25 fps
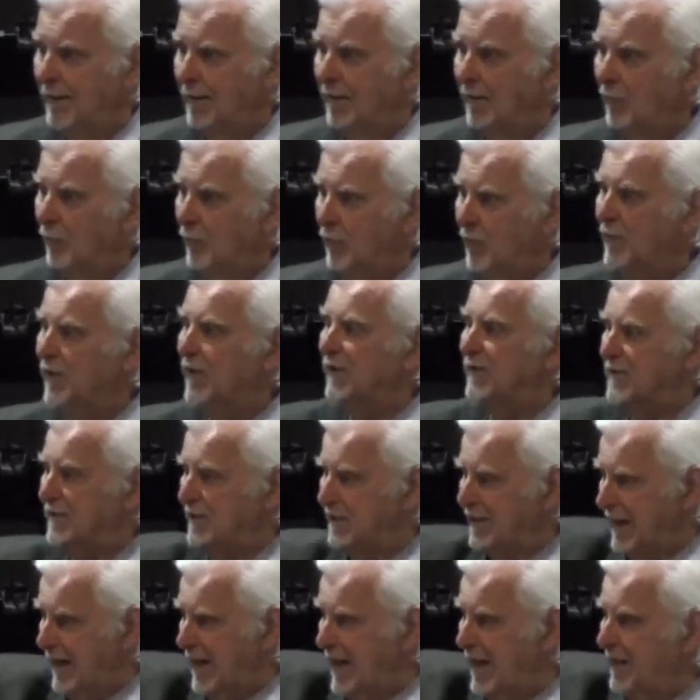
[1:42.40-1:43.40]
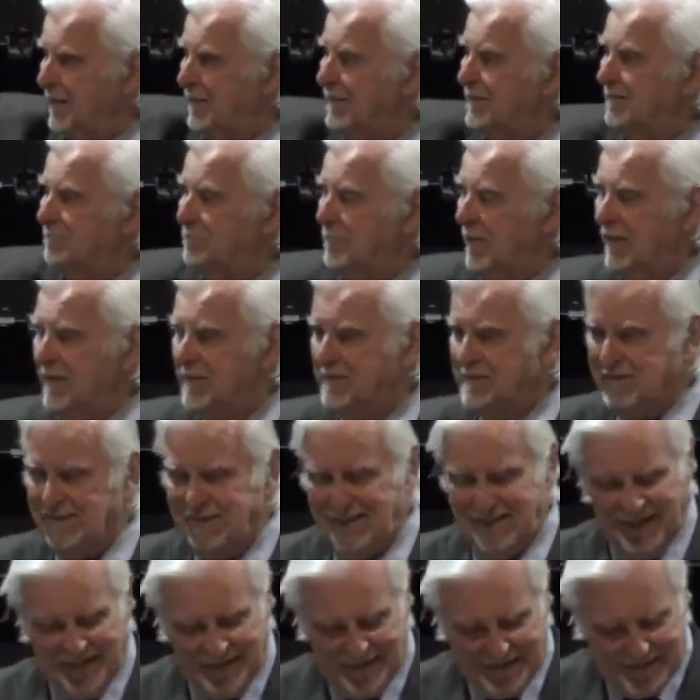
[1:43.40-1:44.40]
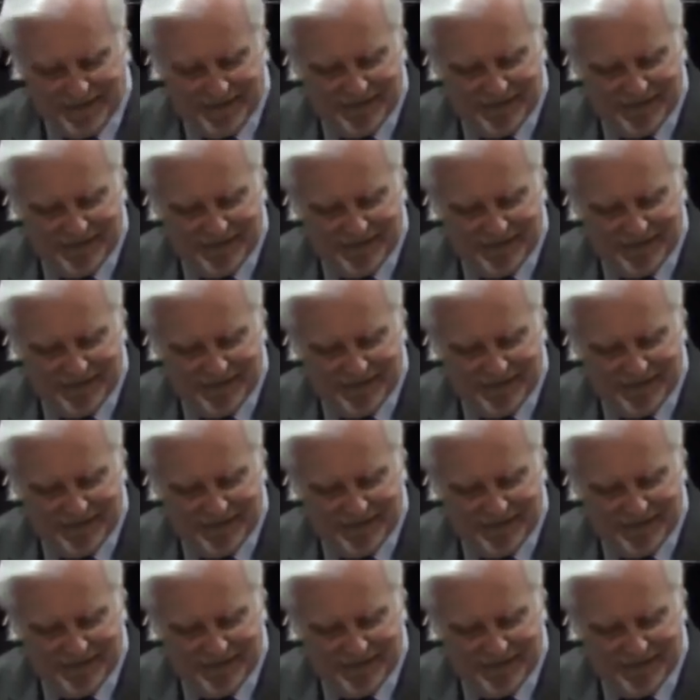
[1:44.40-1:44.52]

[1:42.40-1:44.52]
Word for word: We'll get to that. Bless God.